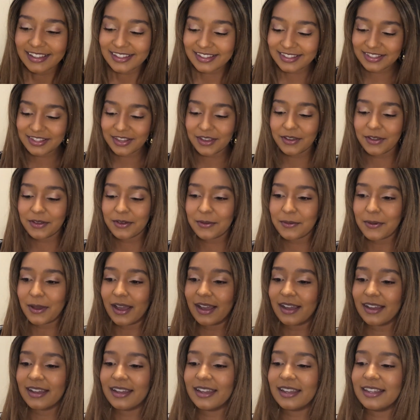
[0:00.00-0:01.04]
So
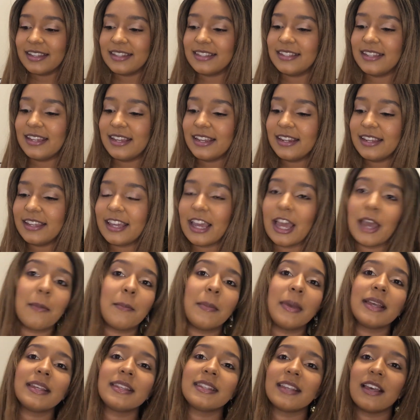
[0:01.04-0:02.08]
I did
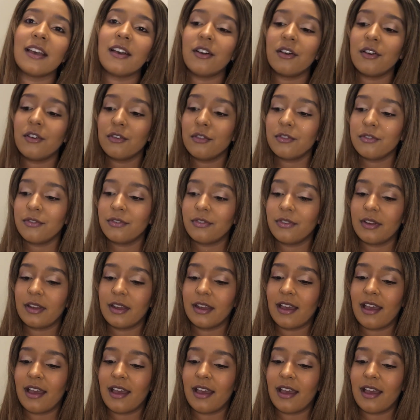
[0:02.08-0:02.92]
get myself